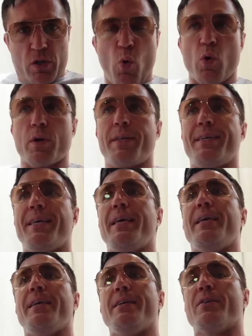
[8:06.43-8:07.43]
or
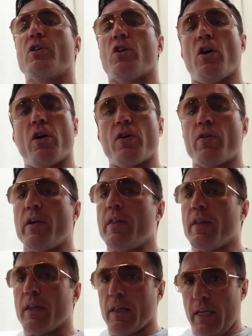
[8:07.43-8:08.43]
tease Conor
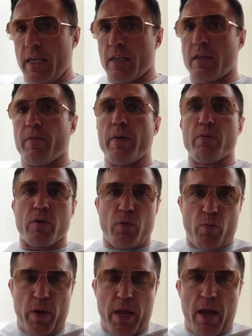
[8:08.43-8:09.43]
in the least if he was
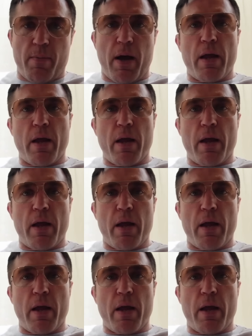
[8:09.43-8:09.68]
in rehab.